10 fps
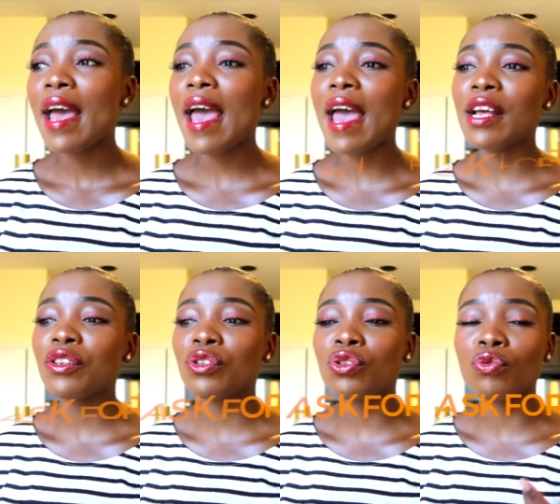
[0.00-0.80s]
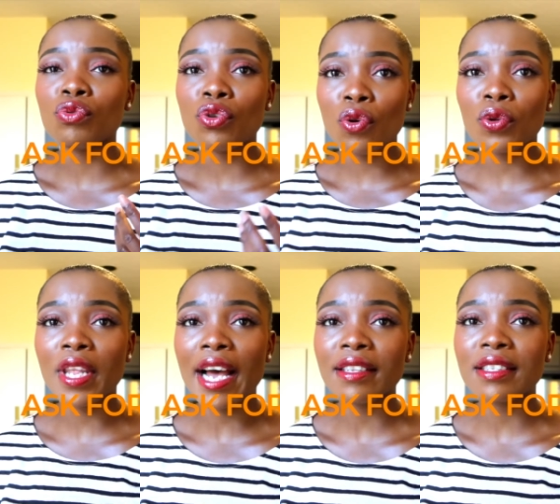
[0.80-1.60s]
and to know
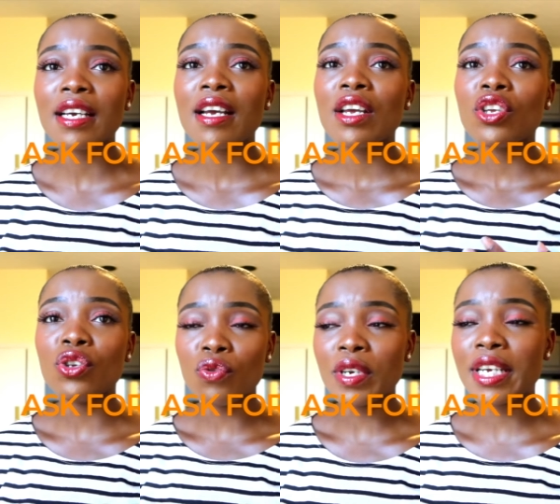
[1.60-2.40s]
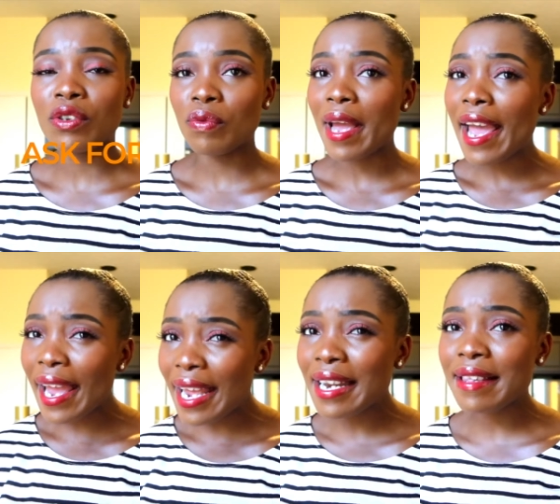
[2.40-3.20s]
that you can do
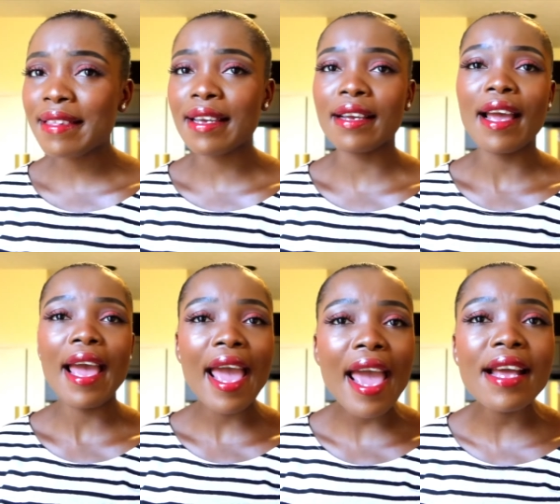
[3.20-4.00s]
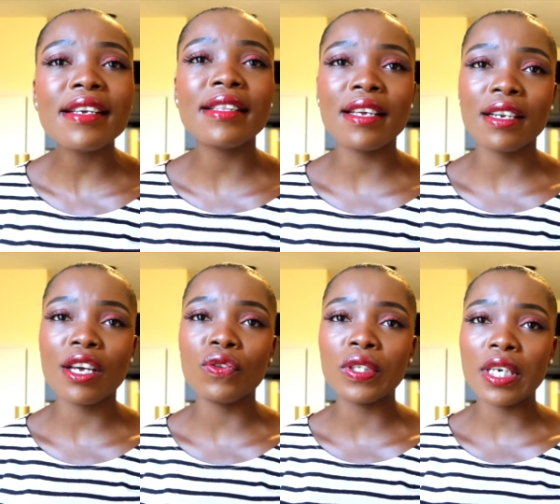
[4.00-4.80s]
anything that
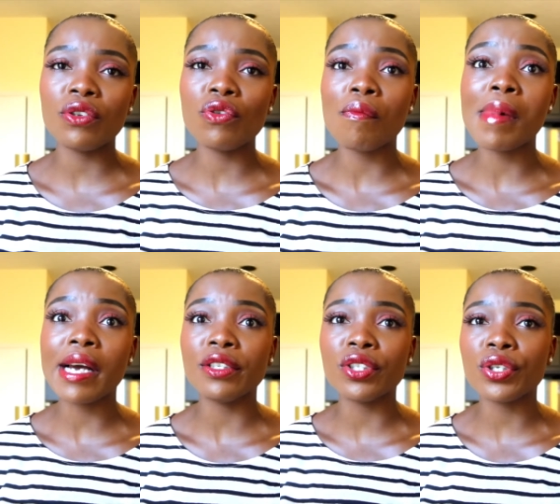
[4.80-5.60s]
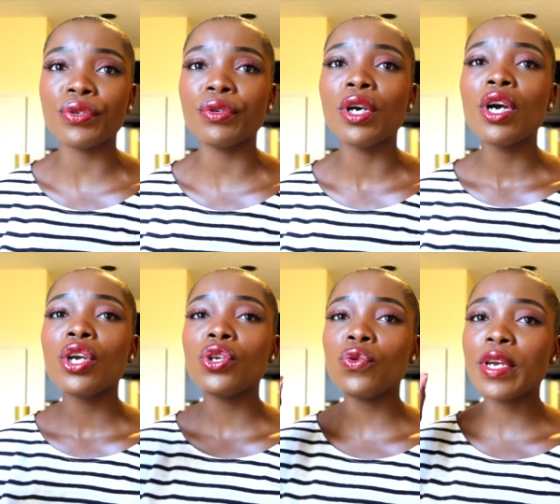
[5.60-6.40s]
you set your mind to.
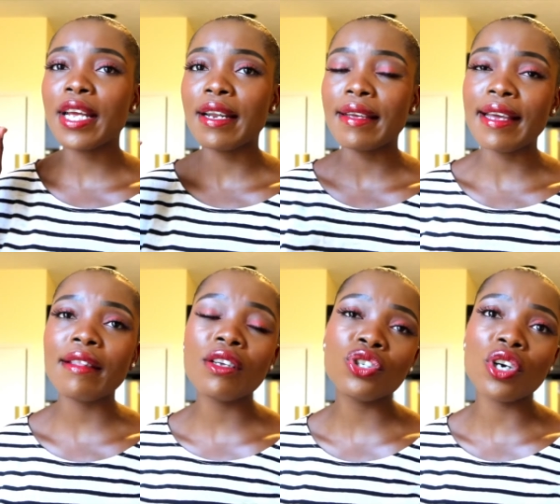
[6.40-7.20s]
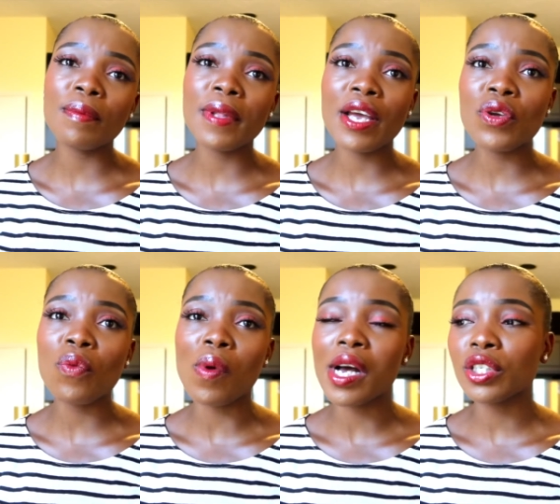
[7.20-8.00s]
You can get the job that you
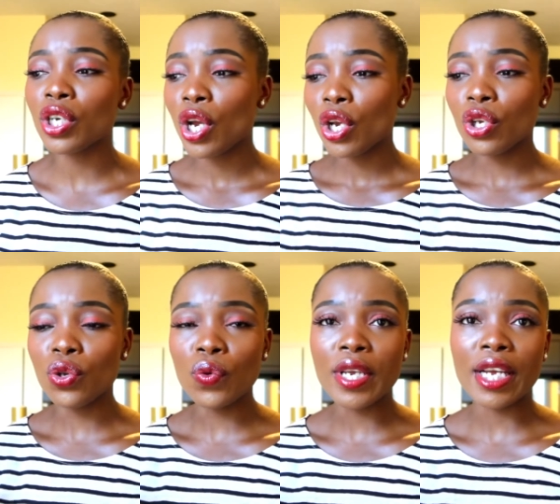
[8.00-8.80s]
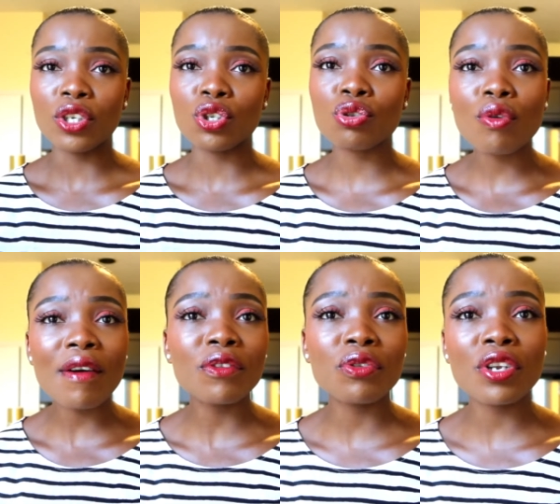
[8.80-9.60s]
want, you can
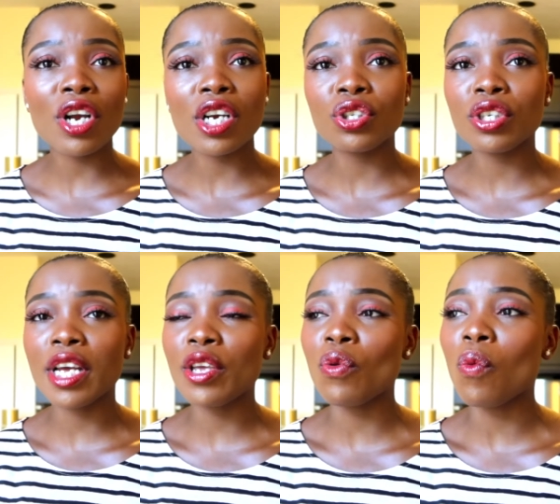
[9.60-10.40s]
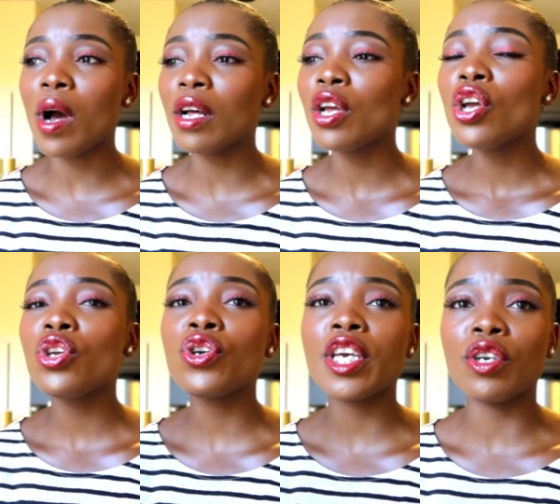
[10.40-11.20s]
travel to the country that you want,
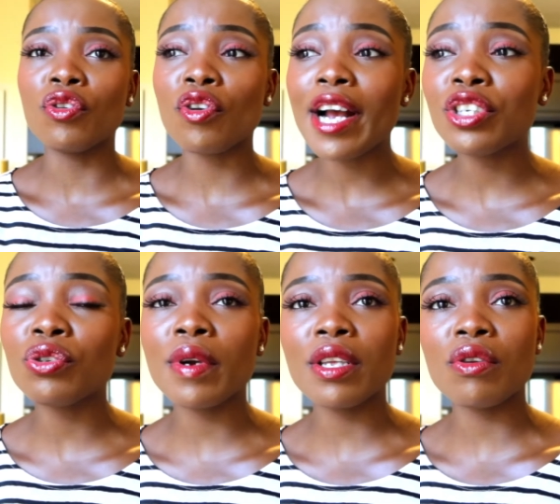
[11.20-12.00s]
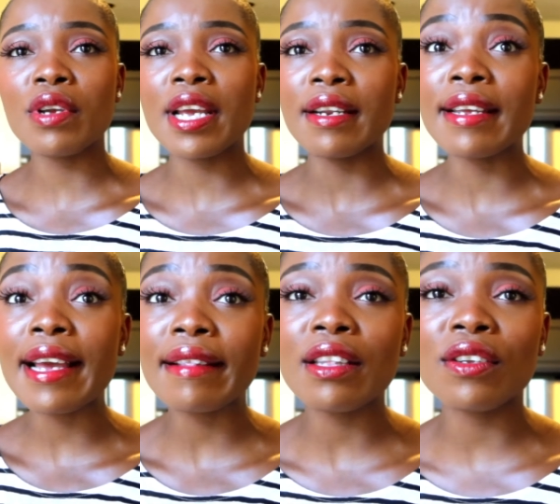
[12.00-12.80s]
you can graduate, you can
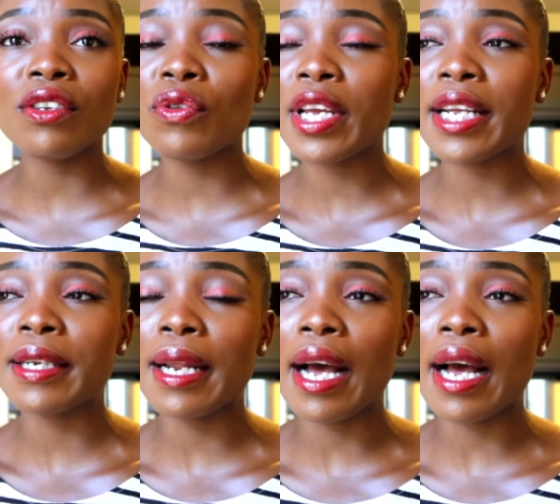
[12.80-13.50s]
get the, you can